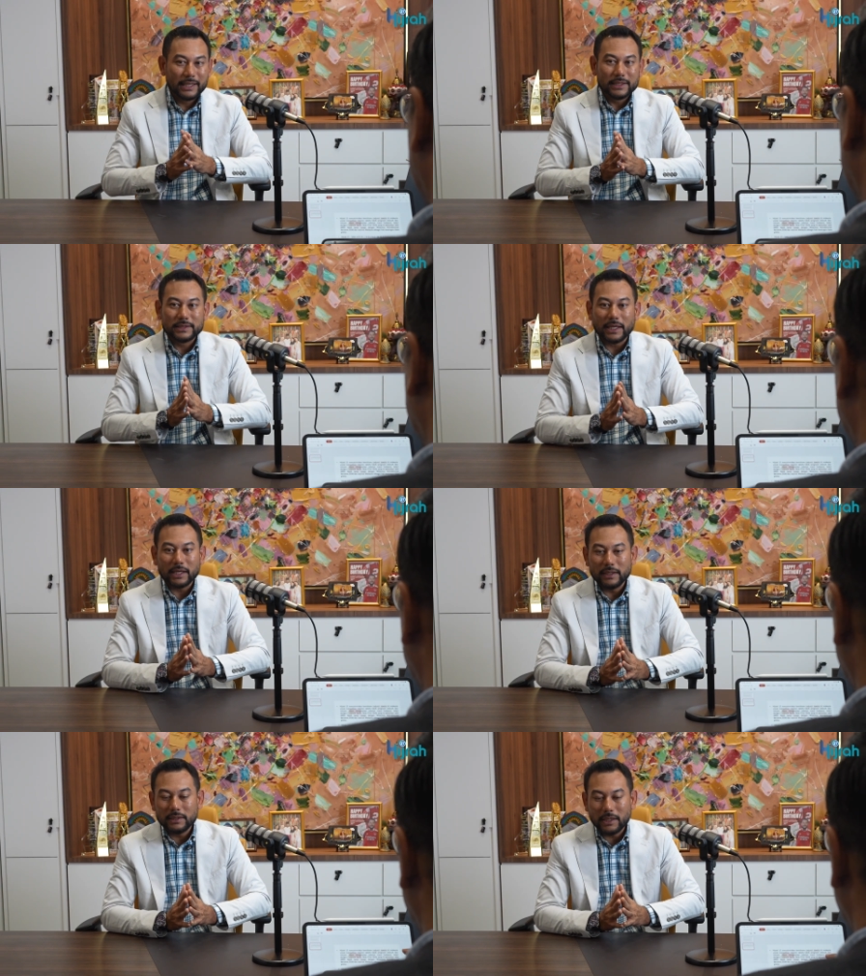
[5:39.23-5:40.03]

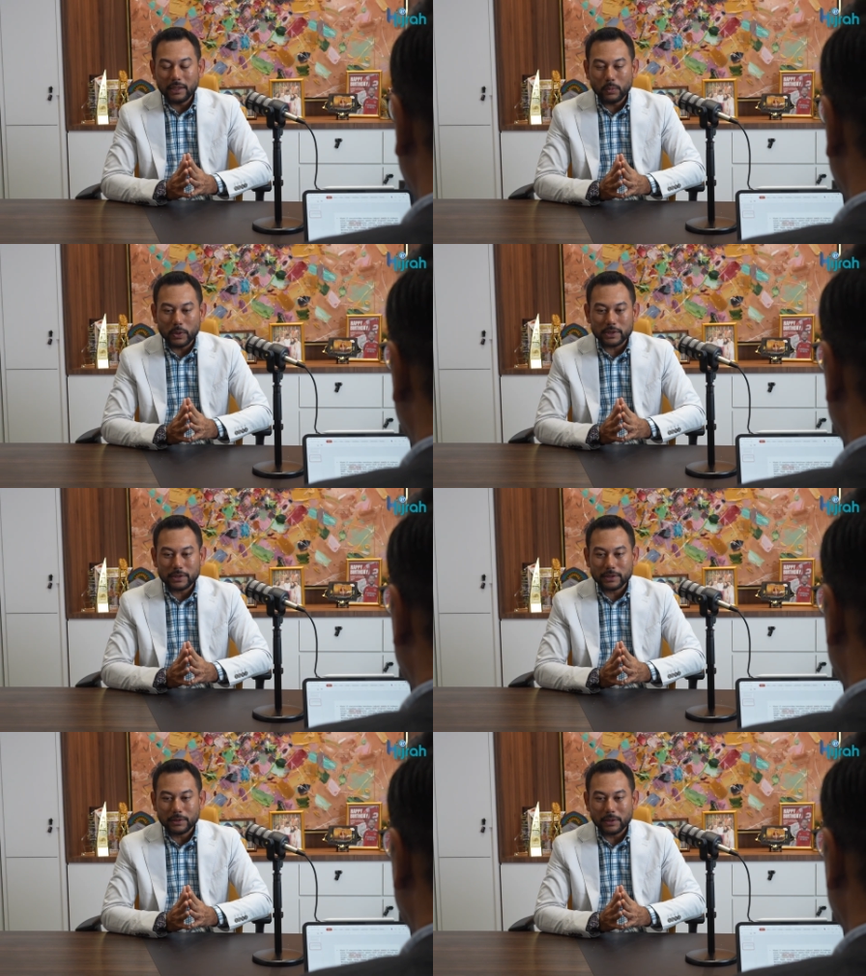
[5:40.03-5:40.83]
Second thing
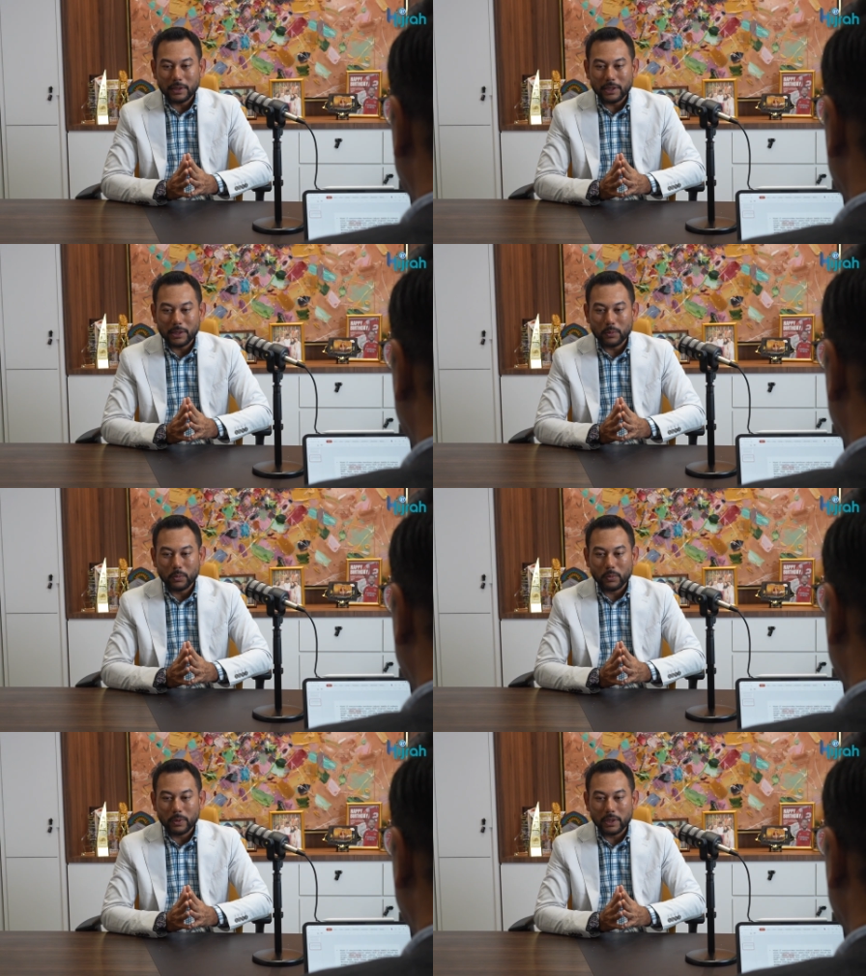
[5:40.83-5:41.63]
which
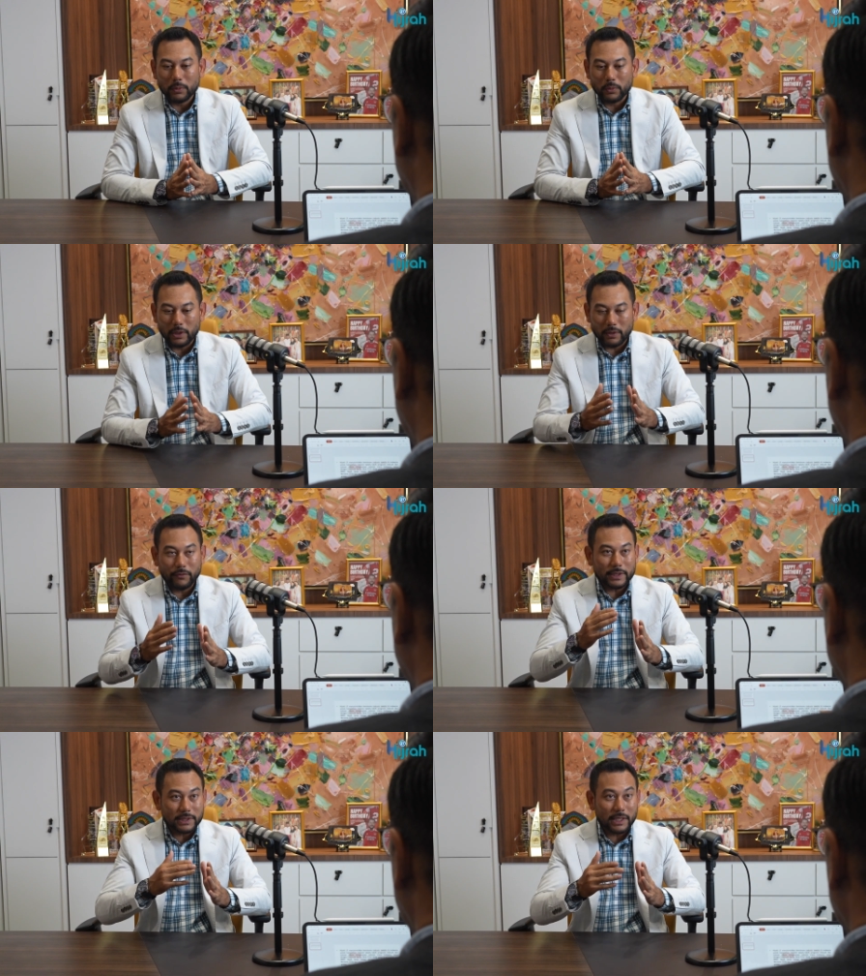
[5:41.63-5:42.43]
it
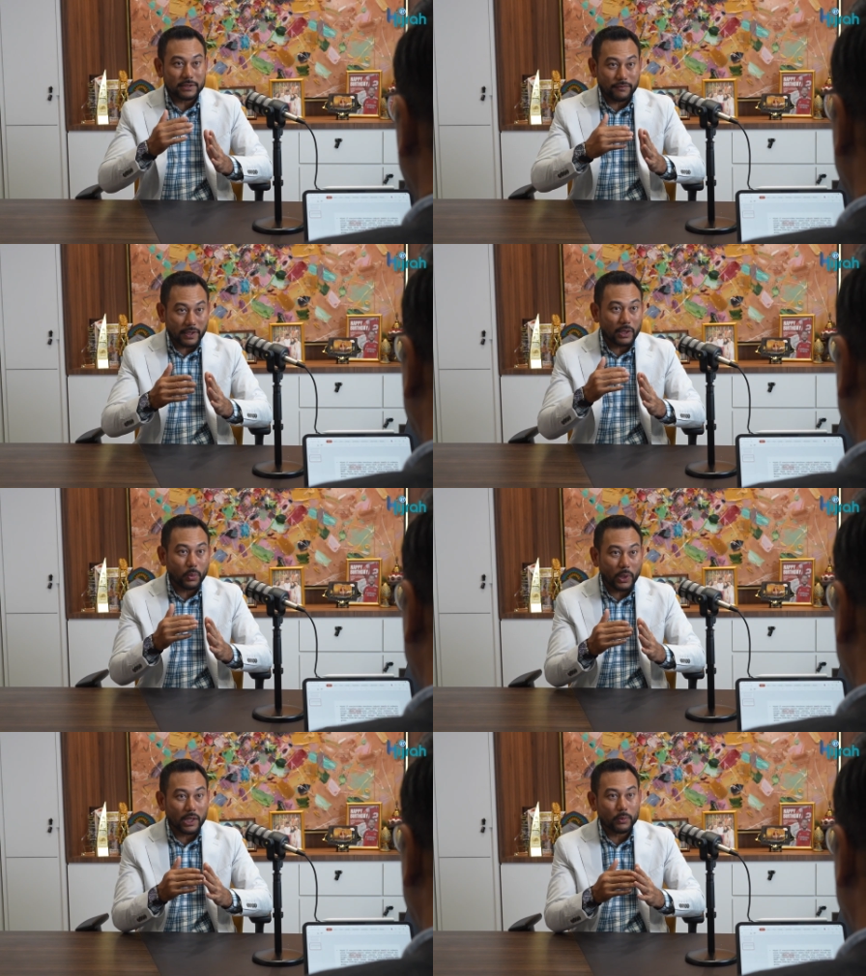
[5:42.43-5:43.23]
resonates very
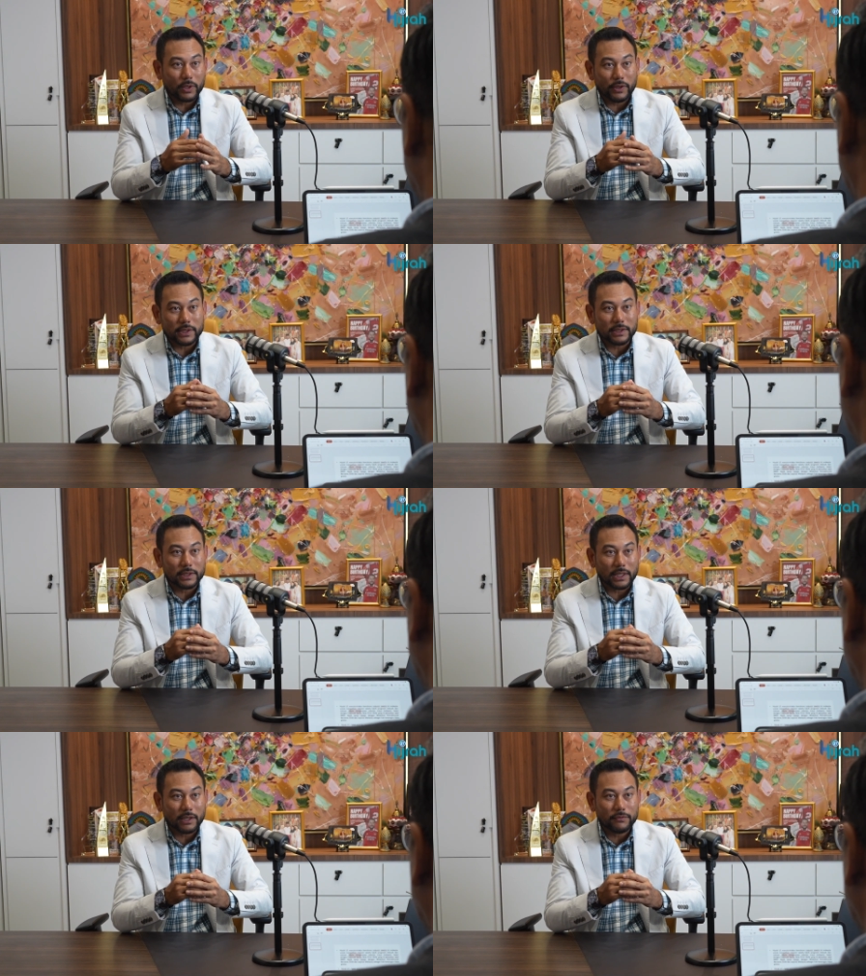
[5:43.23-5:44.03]
well with Great Eastern
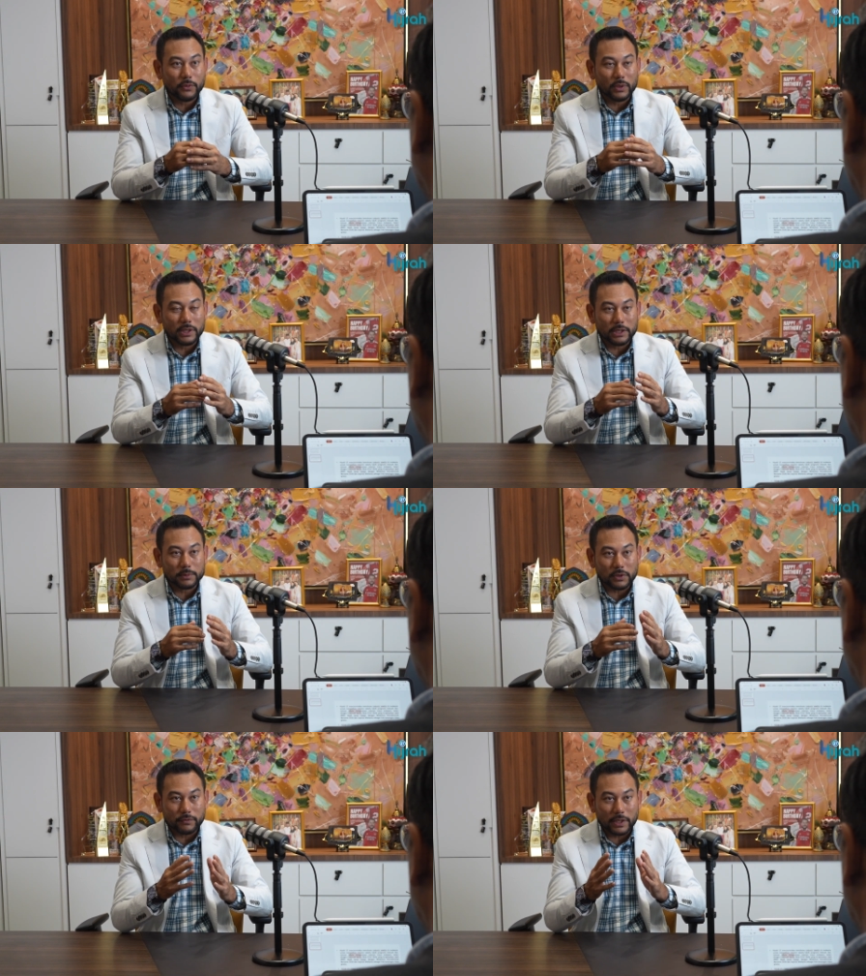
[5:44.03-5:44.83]
Takaful in
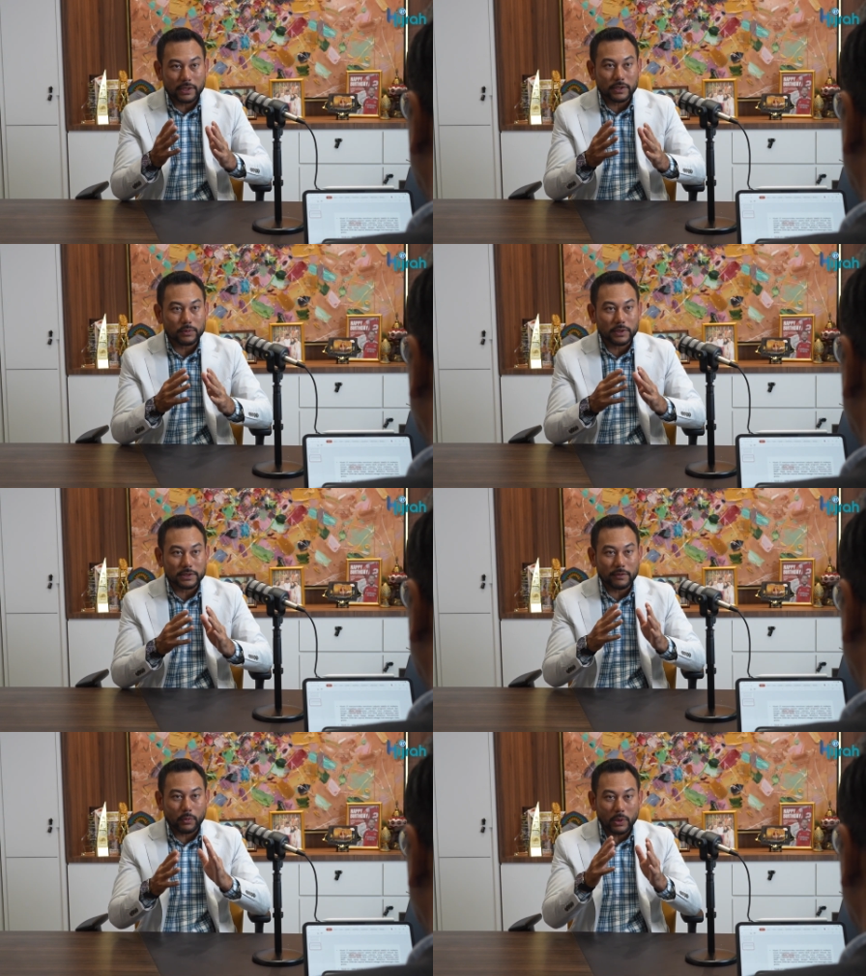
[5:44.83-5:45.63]
terms of the
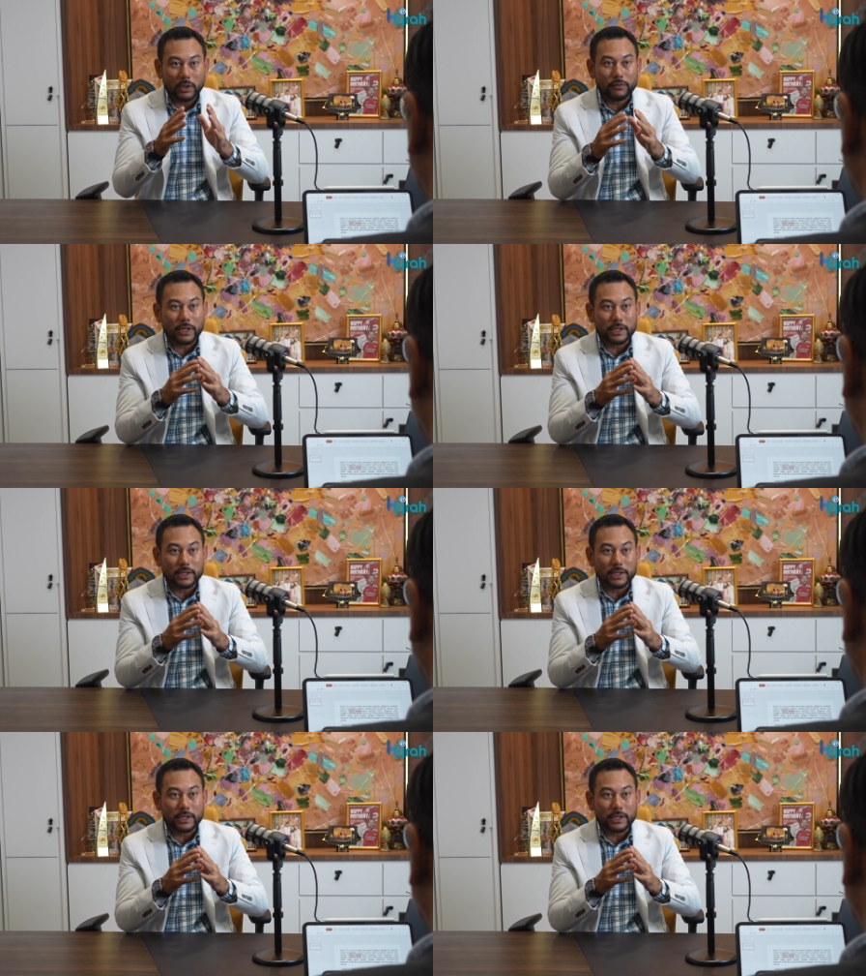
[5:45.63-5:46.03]
Hijrah27, one of it